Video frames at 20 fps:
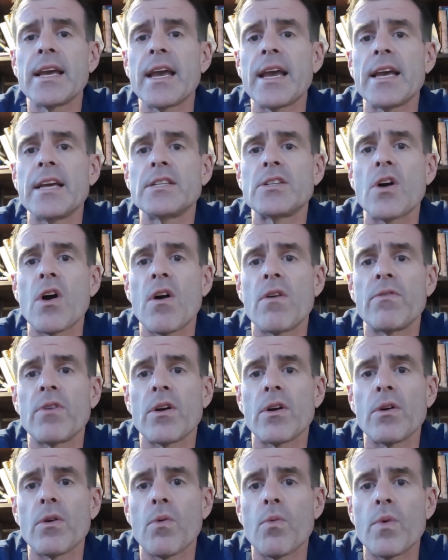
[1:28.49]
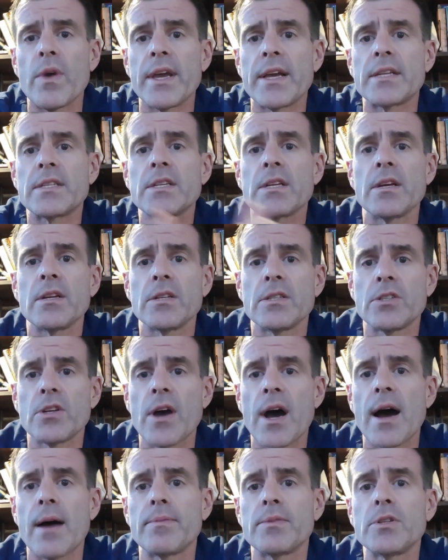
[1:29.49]
is over weeks to
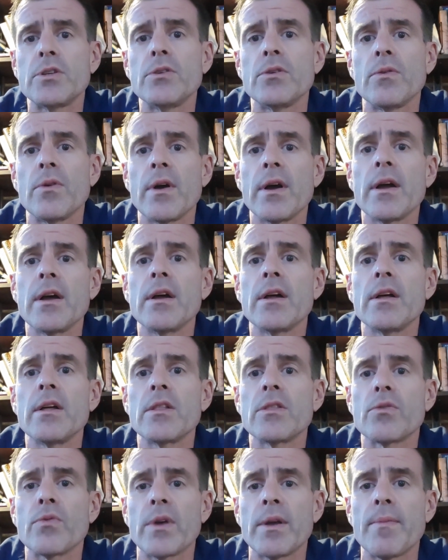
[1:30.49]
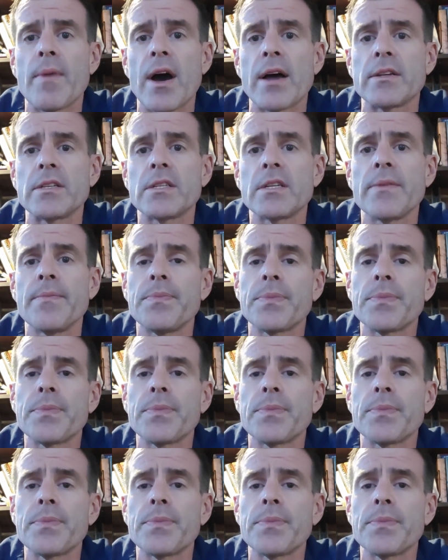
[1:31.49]
up to 3 months.